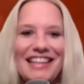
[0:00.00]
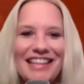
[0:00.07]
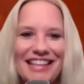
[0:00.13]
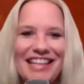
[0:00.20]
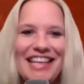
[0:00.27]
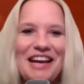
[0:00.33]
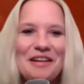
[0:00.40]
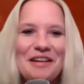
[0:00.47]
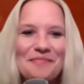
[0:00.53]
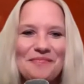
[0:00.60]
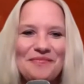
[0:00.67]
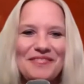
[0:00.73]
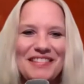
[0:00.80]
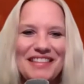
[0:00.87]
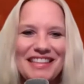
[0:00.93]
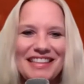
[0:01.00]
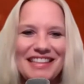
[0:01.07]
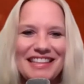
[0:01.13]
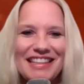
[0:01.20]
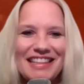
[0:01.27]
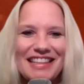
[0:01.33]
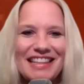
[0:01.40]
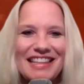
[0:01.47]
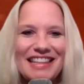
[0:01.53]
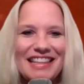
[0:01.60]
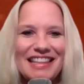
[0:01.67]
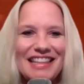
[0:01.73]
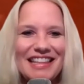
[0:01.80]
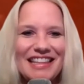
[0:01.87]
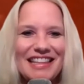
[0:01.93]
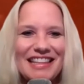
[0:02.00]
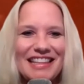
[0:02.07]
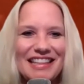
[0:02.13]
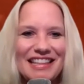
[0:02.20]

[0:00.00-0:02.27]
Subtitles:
November 1st. Okay. We're here.